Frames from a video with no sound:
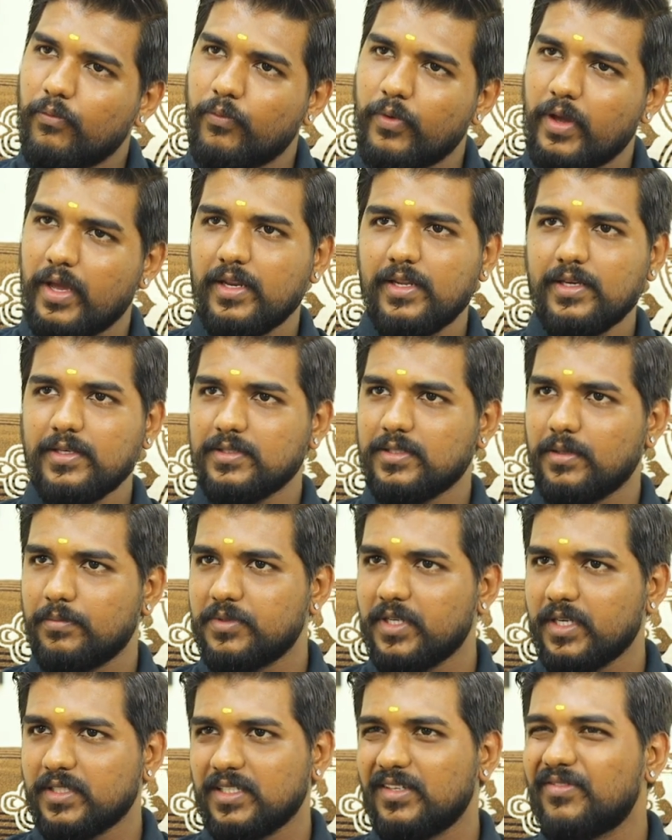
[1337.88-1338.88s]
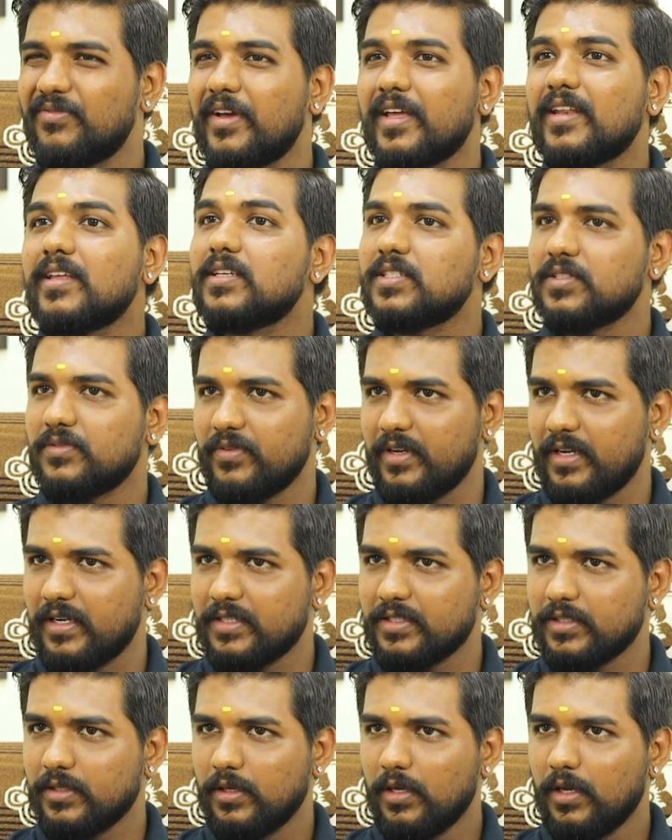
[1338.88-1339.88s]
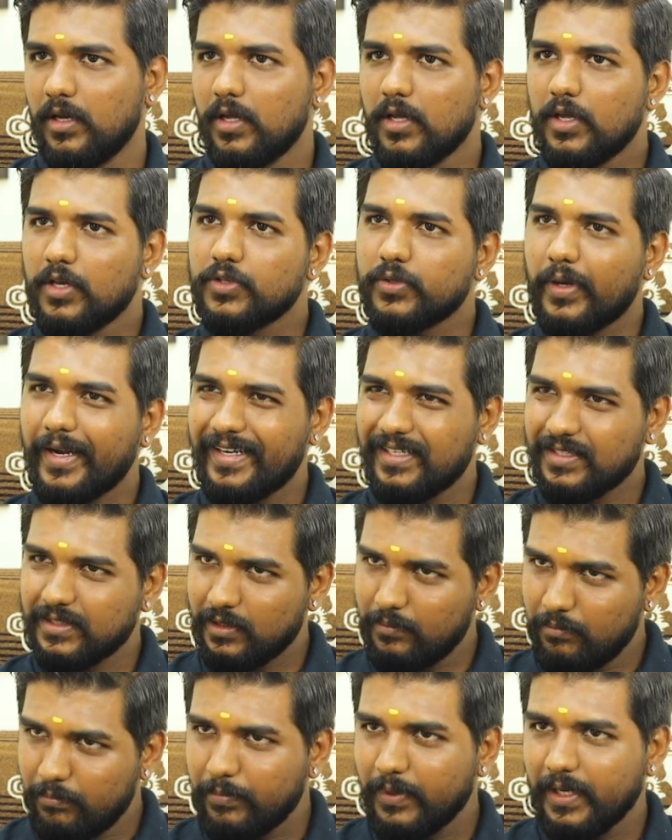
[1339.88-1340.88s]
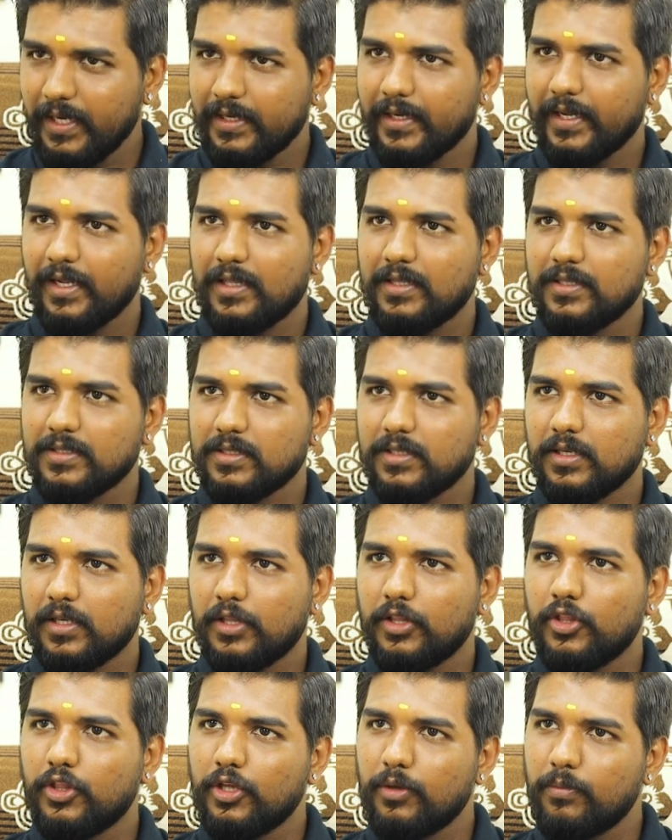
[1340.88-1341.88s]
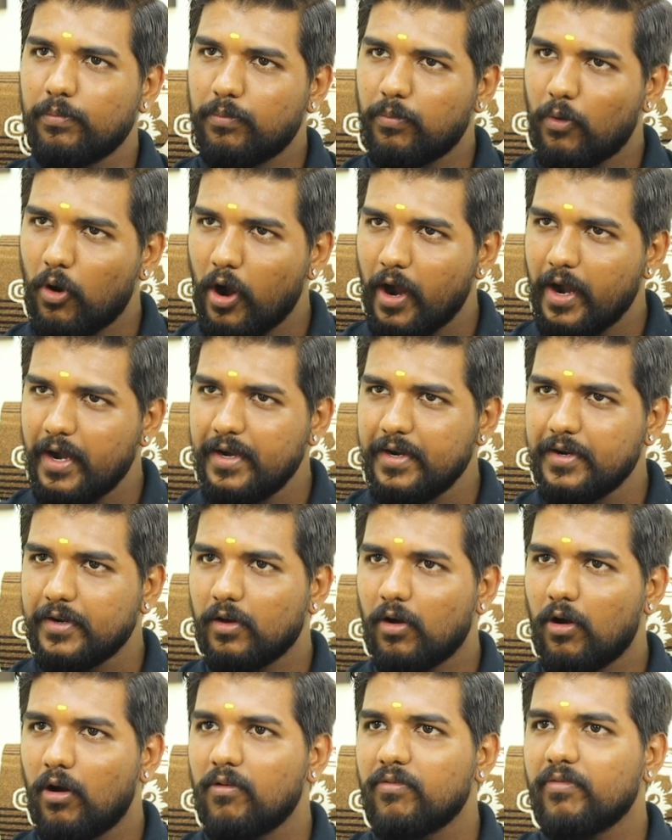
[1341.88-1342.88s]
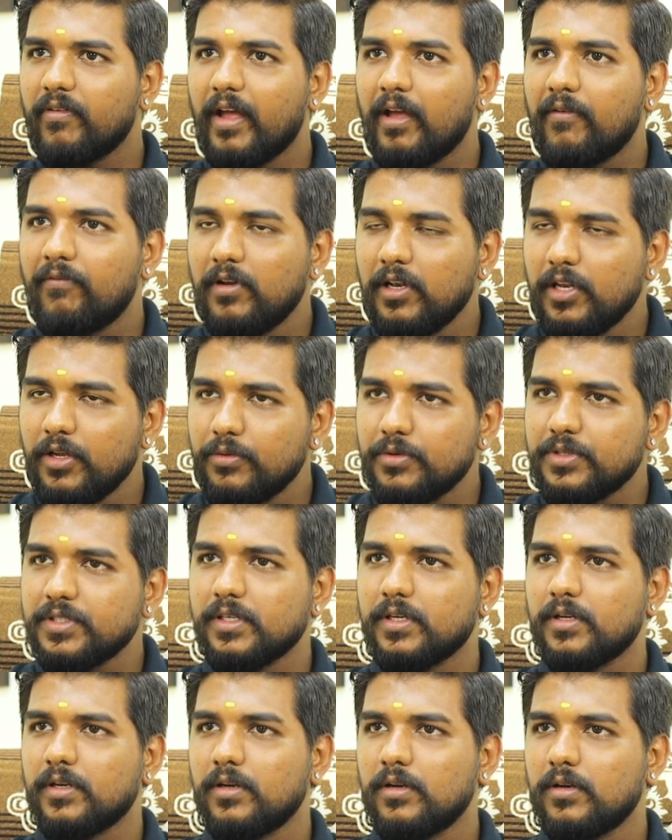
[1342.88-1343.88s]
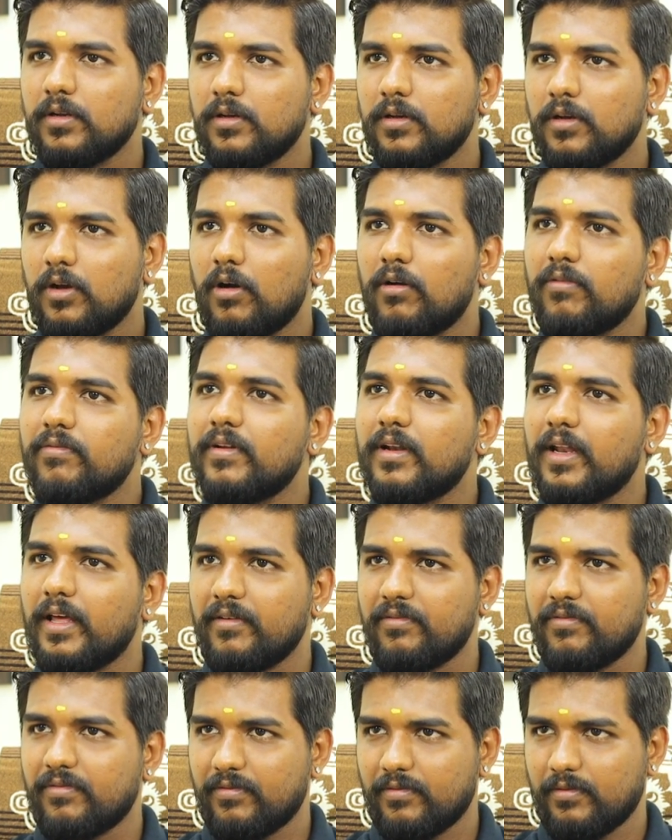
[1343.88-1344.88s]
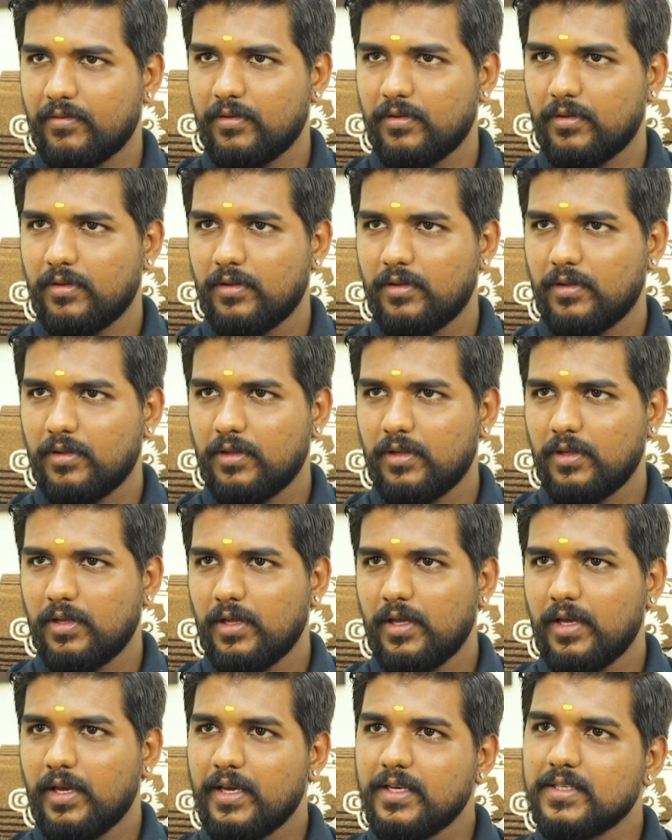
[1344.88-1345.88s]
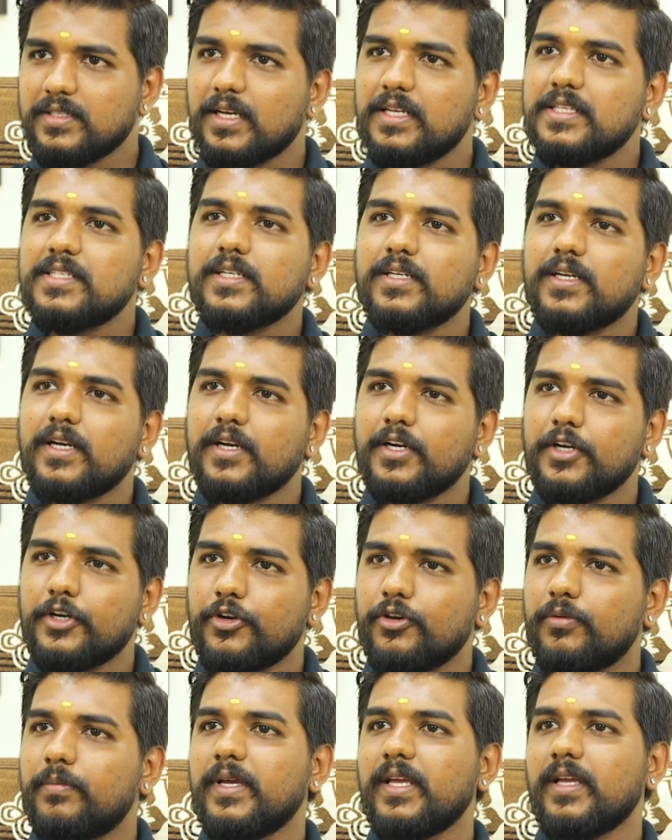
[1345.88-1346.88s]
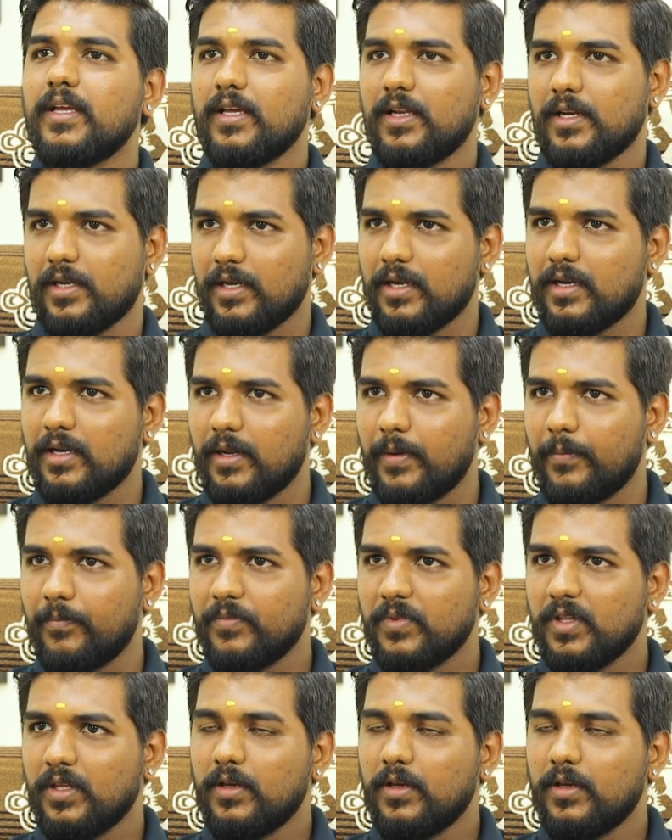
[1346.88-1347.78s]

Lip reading: various subjects and various fields. So it simply tells the point of evolution of a life is considered to be lagna.